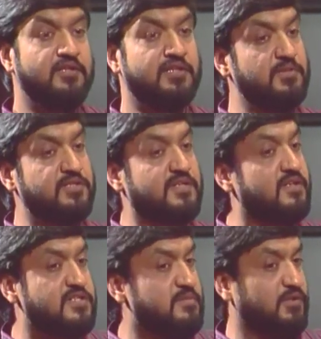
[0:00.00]

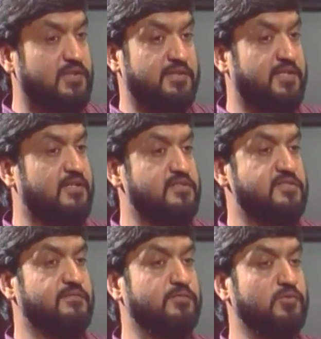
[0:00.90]
Communitarianism, on the other hand, is
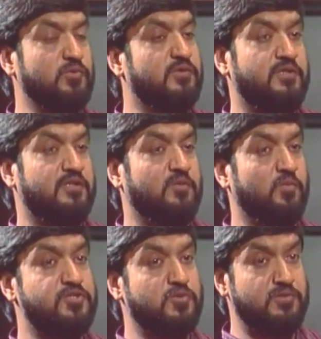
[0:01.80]
the view
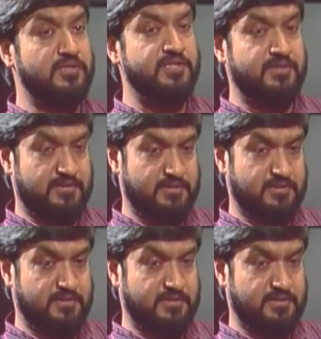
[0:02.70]
which only